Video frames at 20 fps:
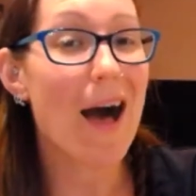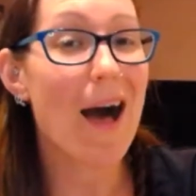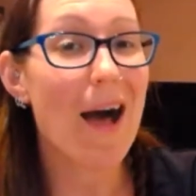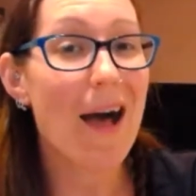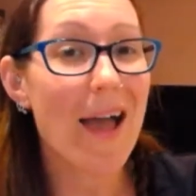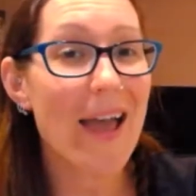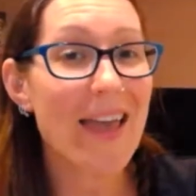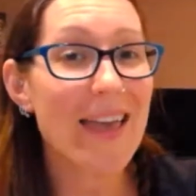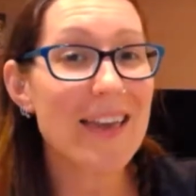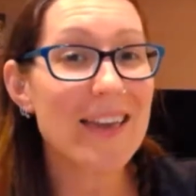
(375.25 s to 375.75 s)

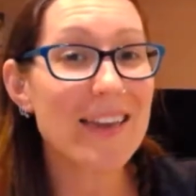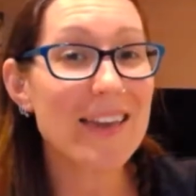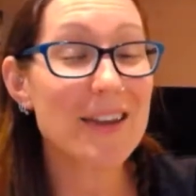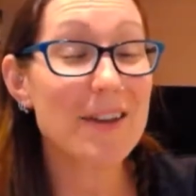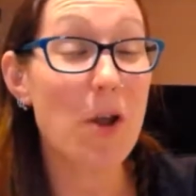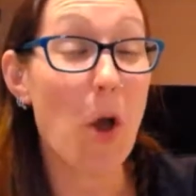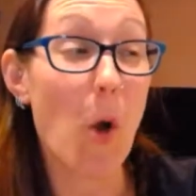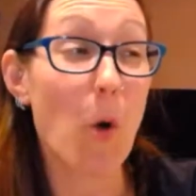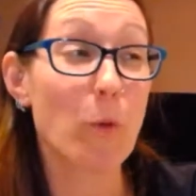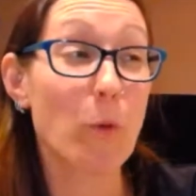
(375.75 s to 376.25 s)
I
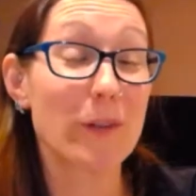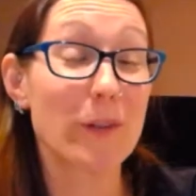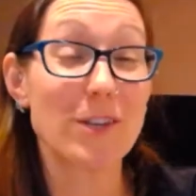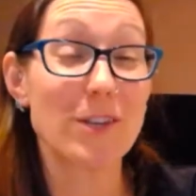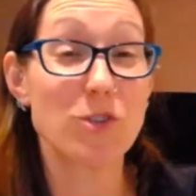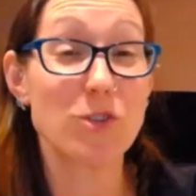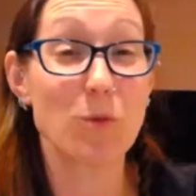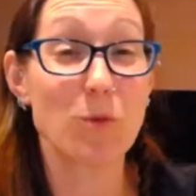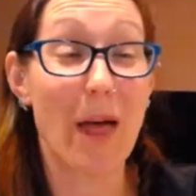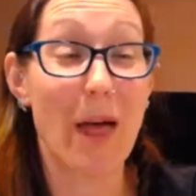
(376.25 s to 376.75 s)
can
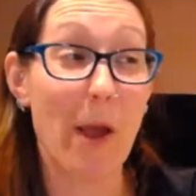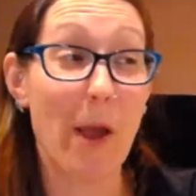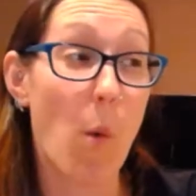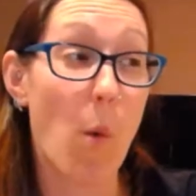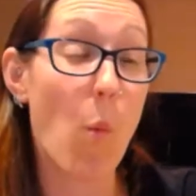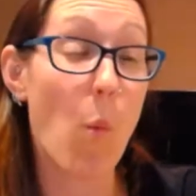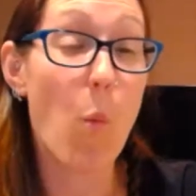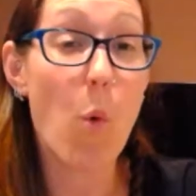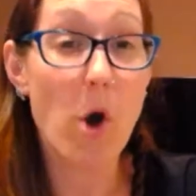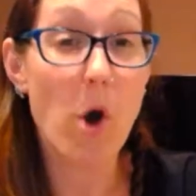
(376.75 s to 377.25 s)
only do like
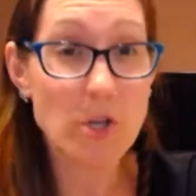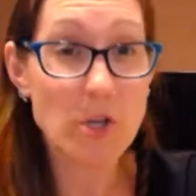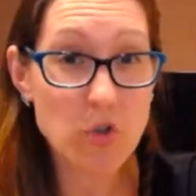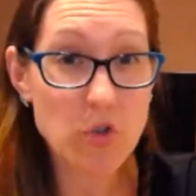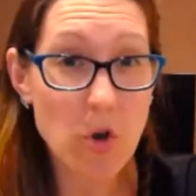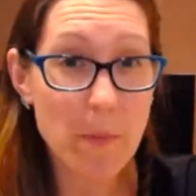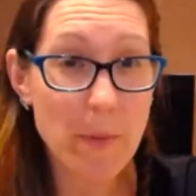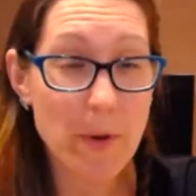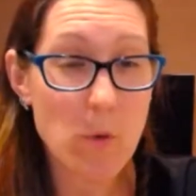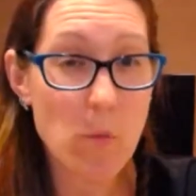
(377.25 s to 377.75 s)
1
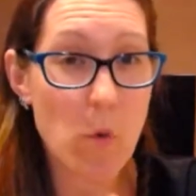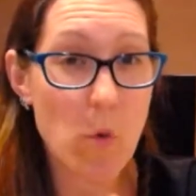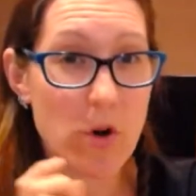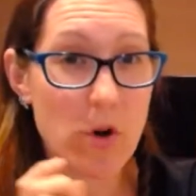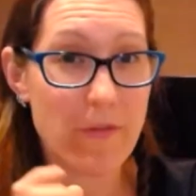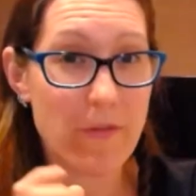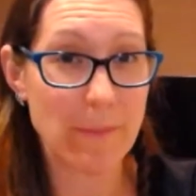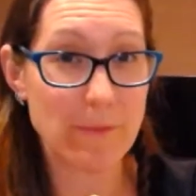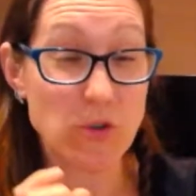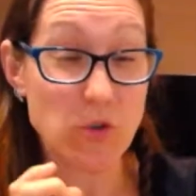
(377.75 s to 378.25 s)
drop in
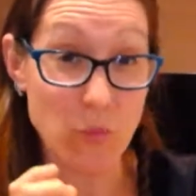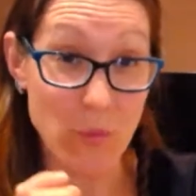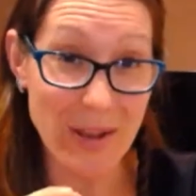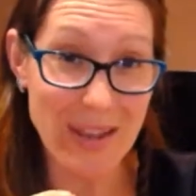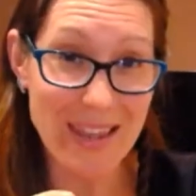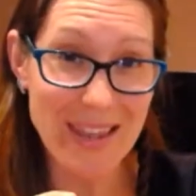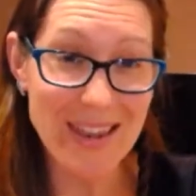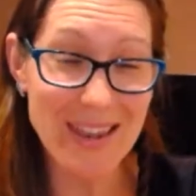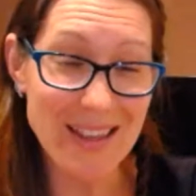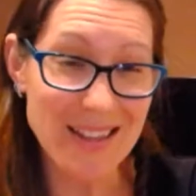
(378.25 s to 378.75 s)
water if I'm
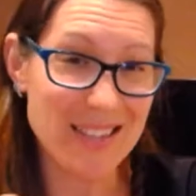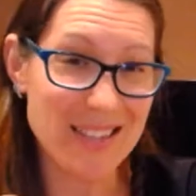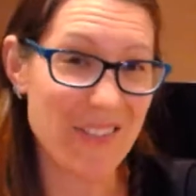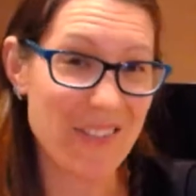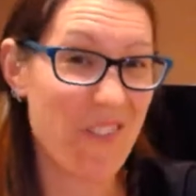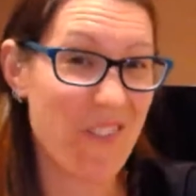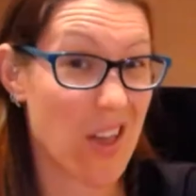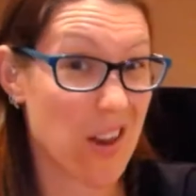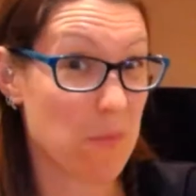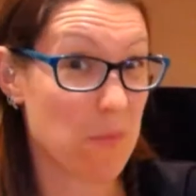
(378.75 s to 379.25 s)
drinking it because I
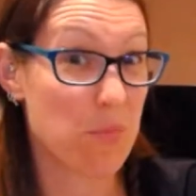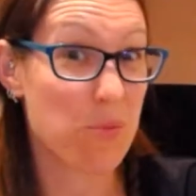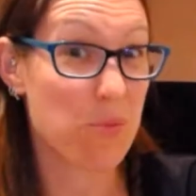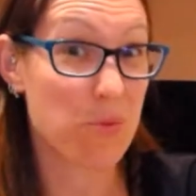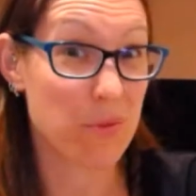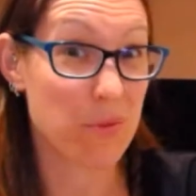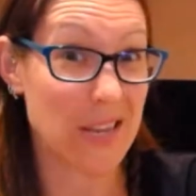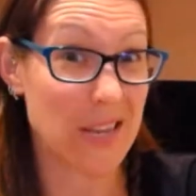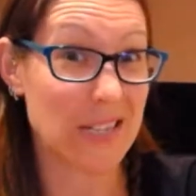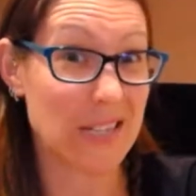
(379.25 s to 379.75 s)
find it
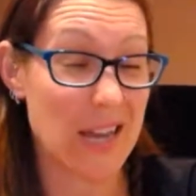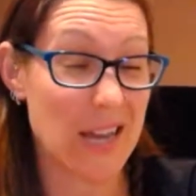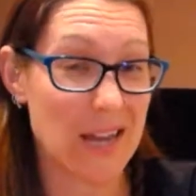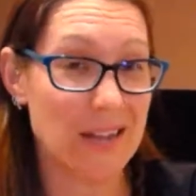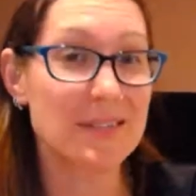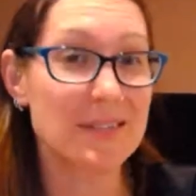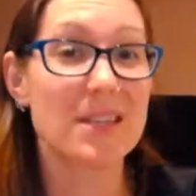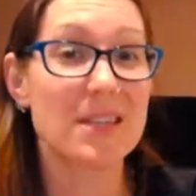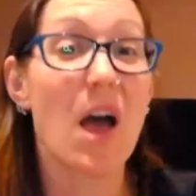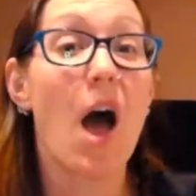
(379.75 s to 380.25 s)
pretty
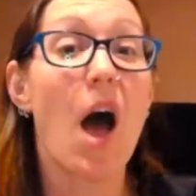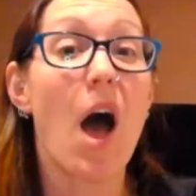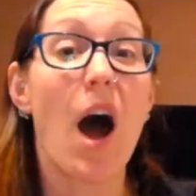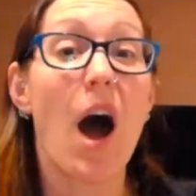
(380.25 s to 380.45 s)
intense.